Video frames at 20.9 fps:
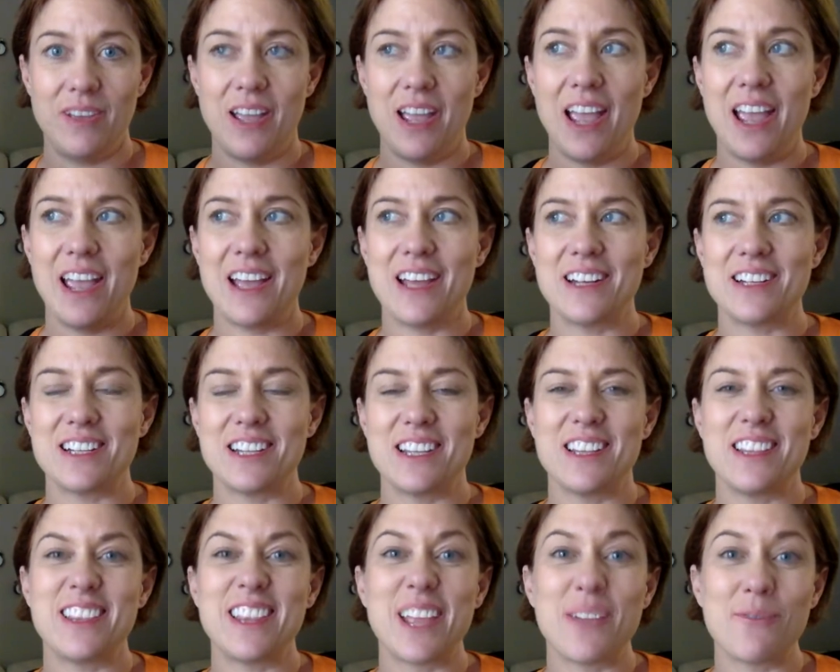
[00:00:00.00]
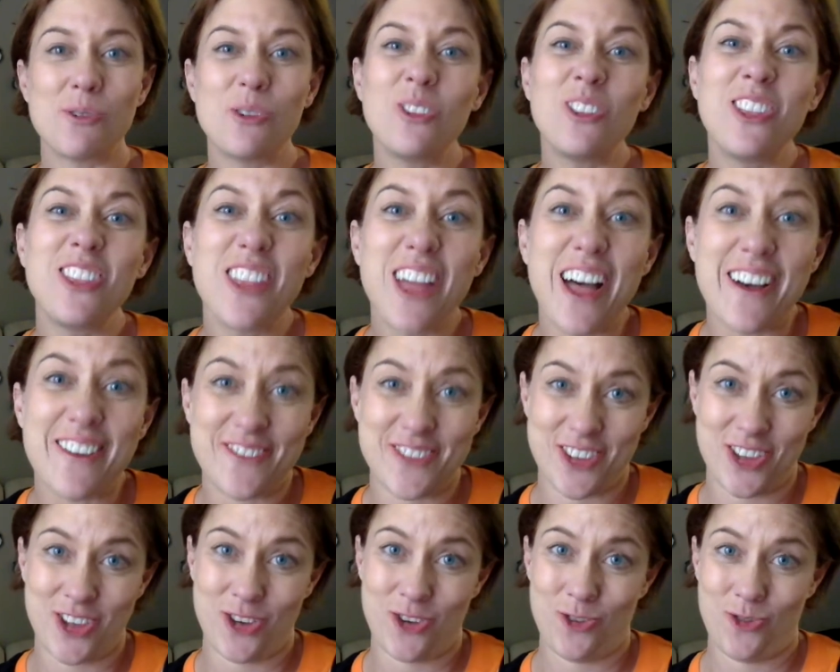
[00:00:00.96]
And they will love
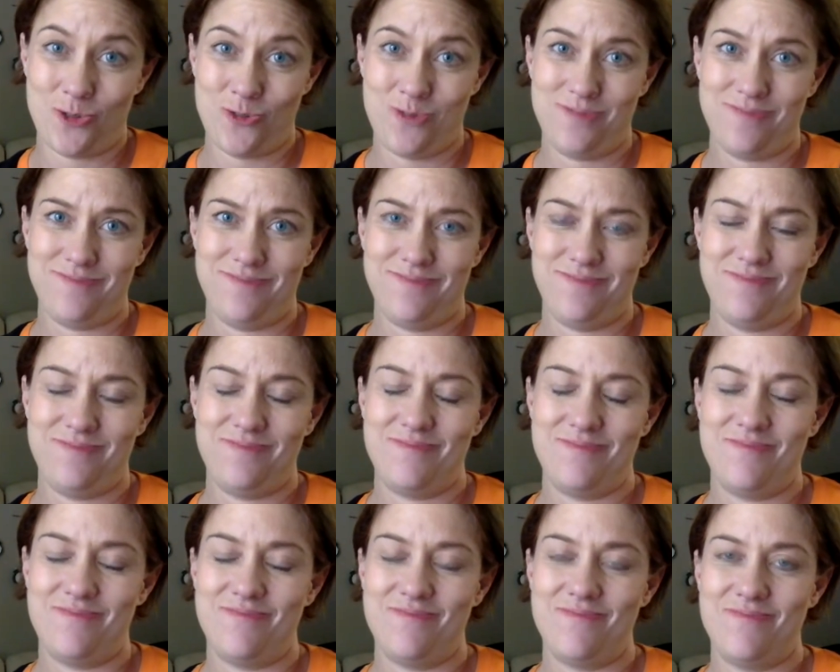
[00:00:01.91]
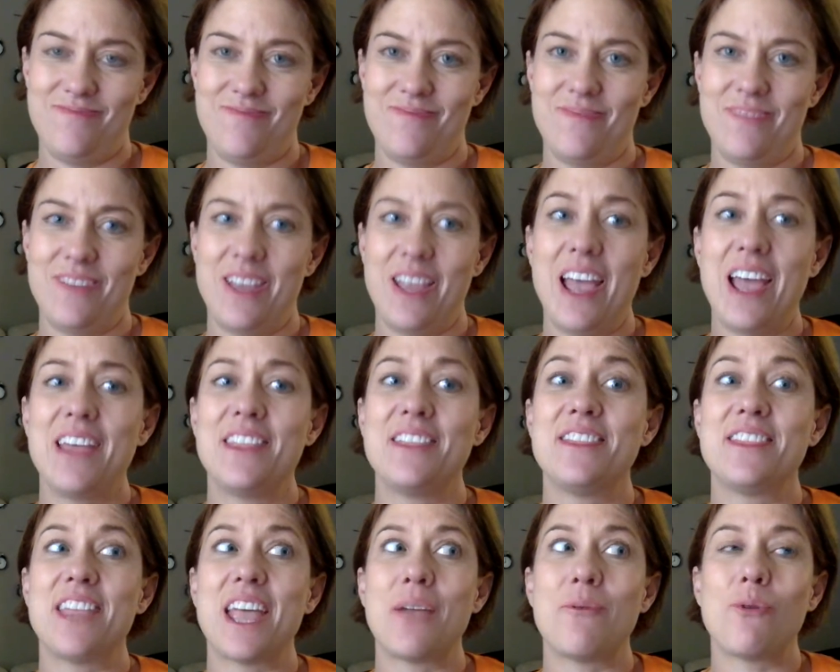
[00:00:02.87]
you. And
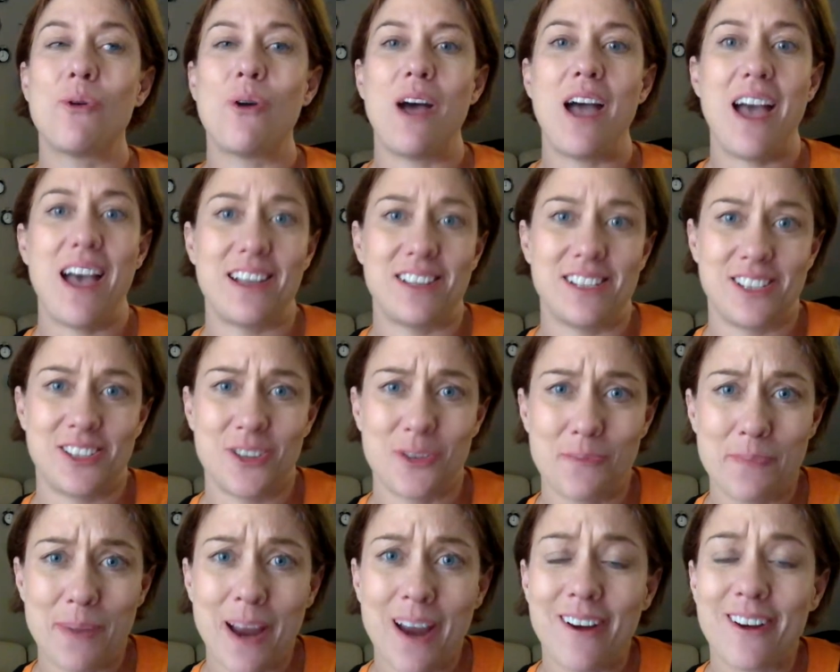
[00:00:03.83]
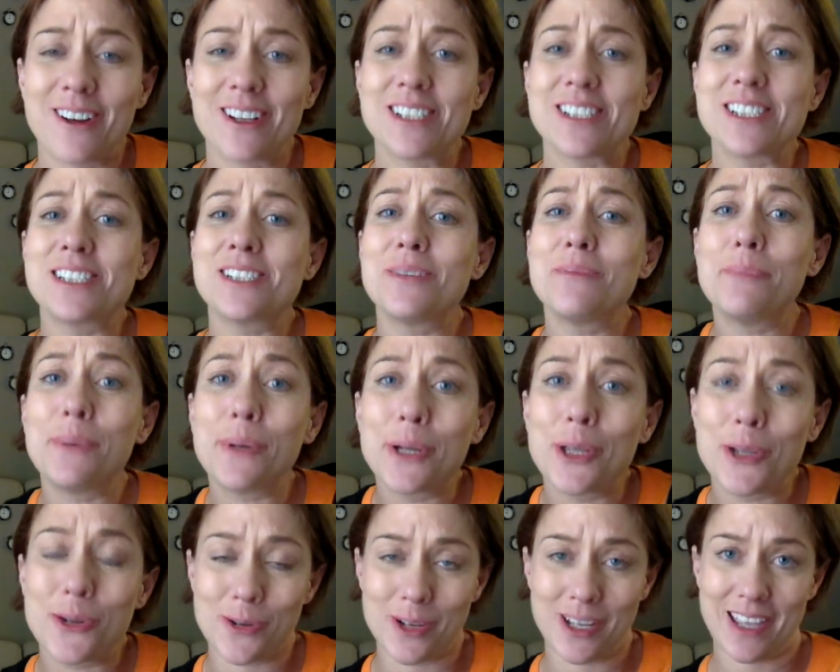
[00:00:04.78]
they will ask their parents to book
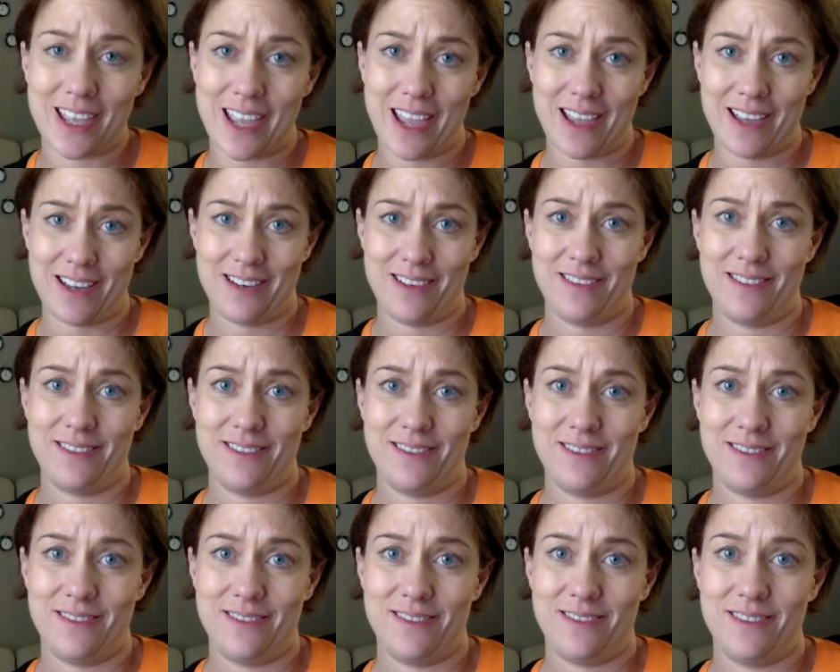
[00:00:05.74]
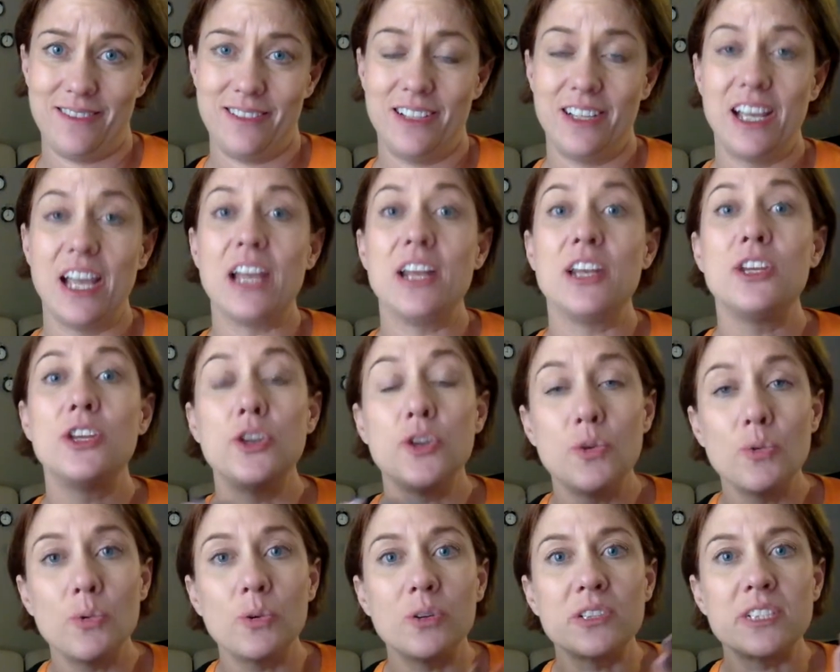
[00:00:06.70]
you again. And you
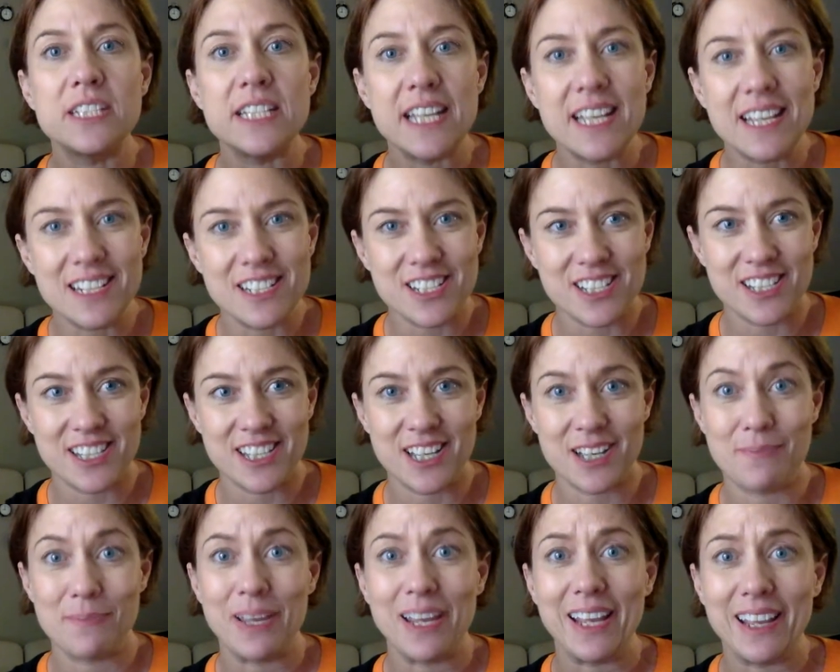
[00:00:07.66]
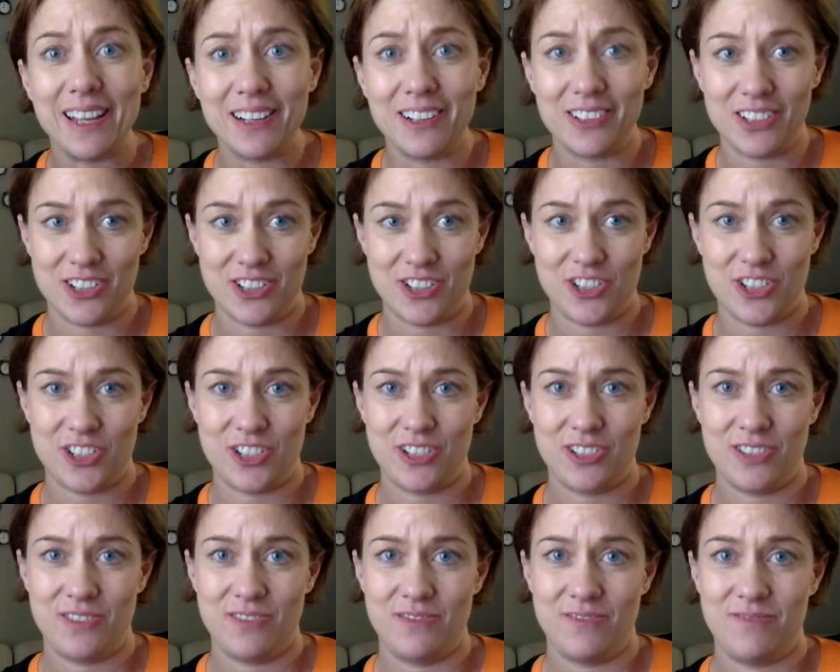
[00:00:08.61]
will teach them English.
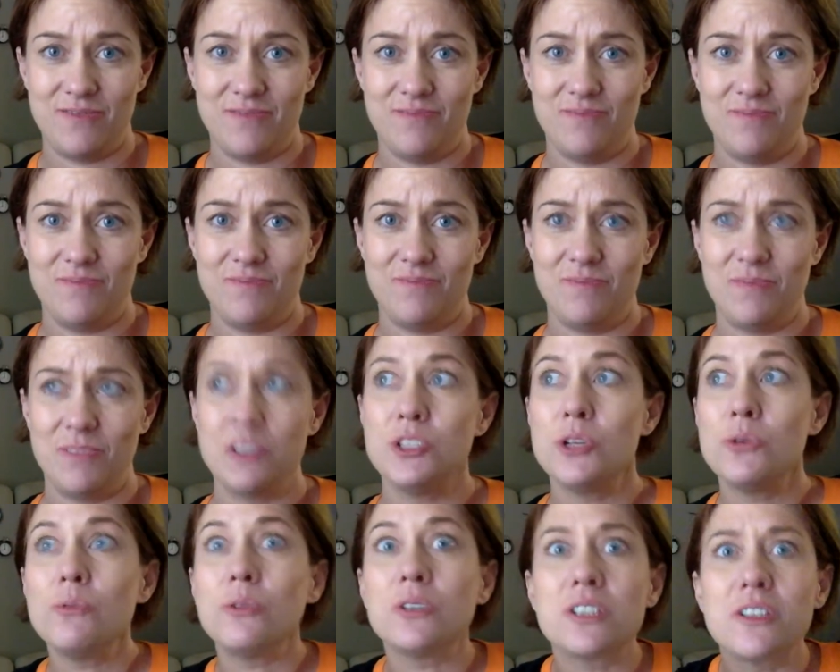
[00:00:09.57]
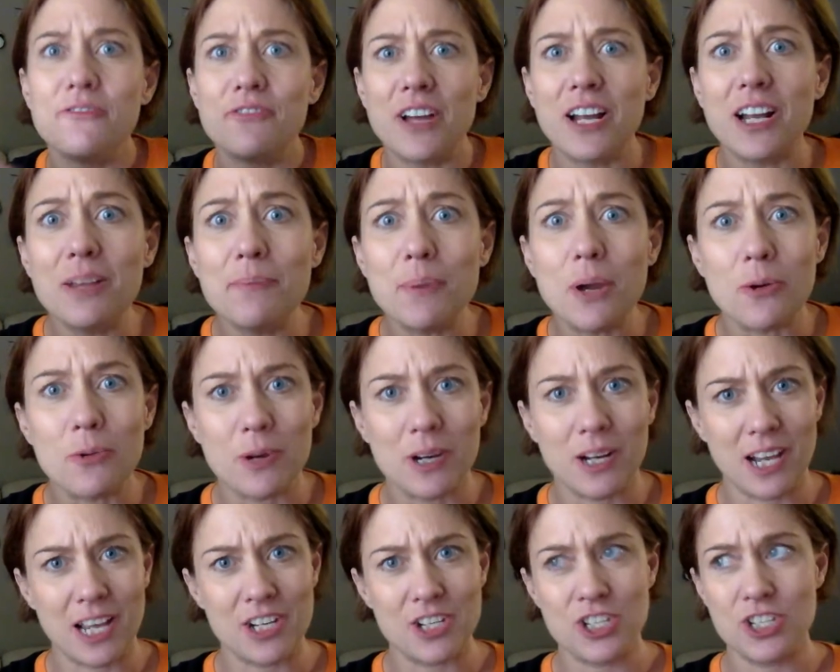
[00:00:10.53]
You will develop a
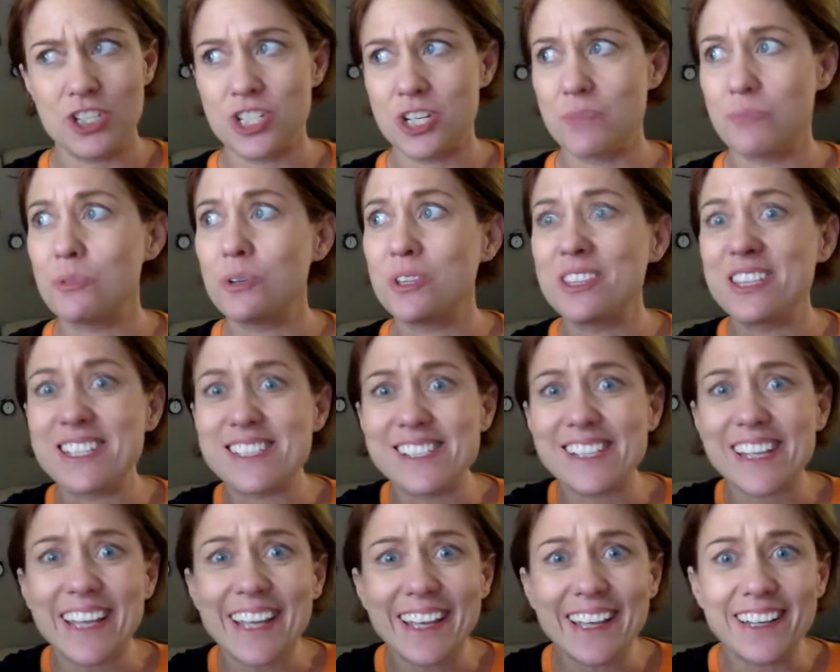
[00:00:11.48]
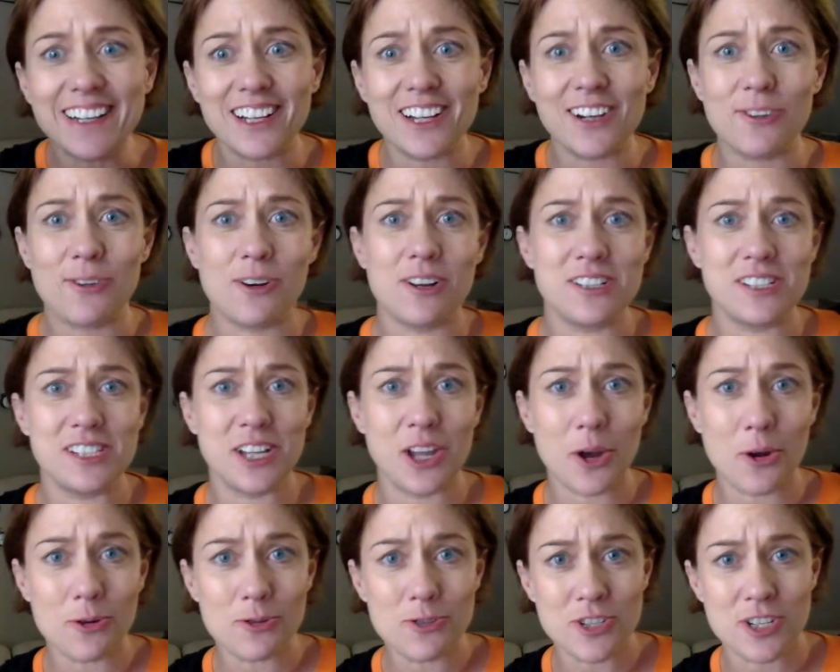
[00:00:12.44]
relationship with this kid across the
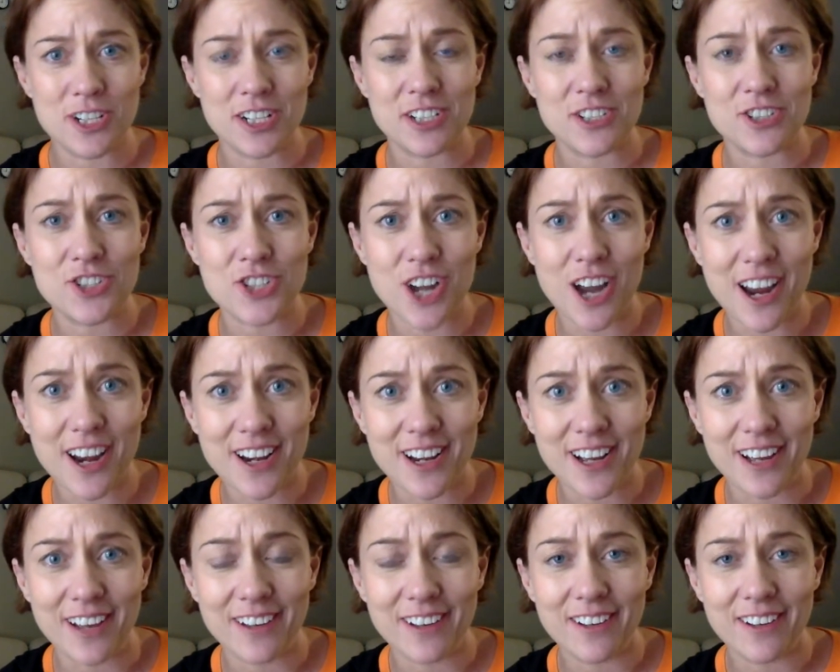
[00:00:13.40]
ocean in China.